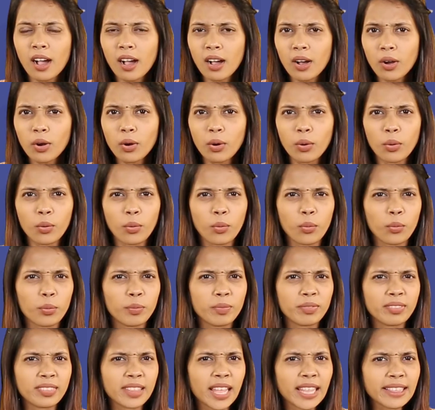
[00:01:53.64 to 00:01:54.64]
Oh,
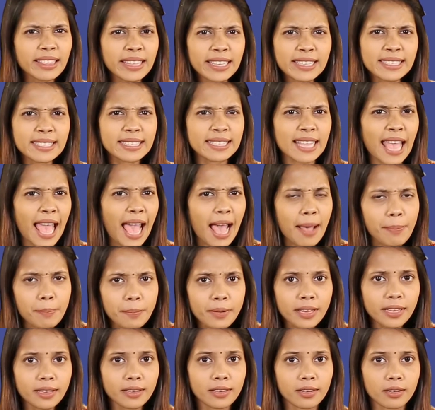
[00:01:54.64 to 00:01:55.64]
nothing's
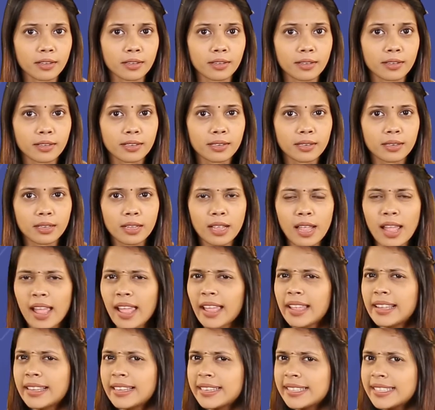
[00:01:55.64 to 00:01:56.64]
happening here.
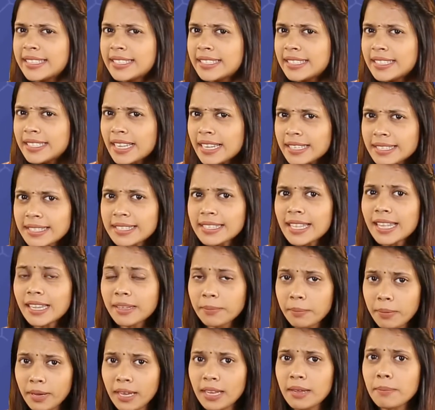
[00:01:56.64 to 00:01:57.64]
Does
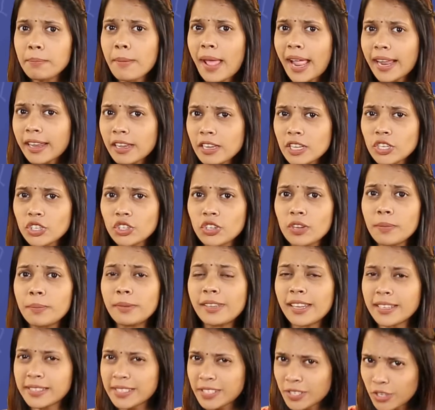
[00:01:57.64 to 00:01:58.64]
that mean
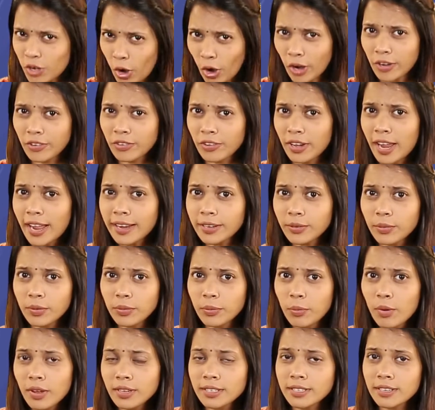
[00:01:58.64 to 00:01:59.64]
magnesium does not react with
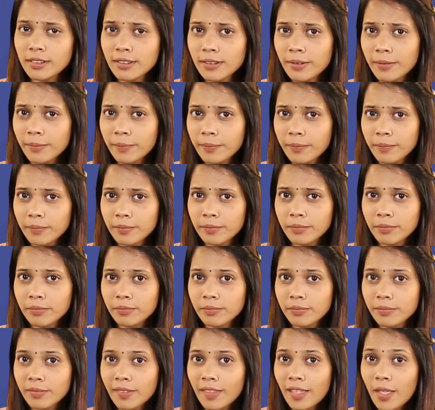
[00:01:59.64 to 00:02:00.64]
water?
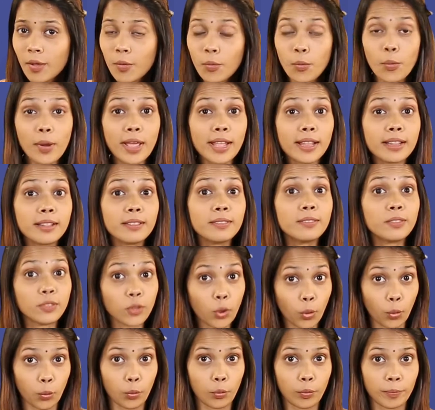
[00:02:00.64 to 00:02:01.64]
Well,
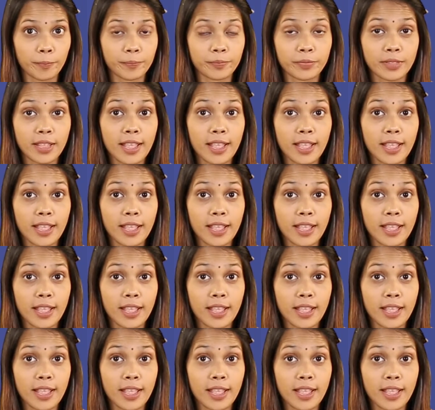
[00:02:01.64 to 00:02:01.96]
no.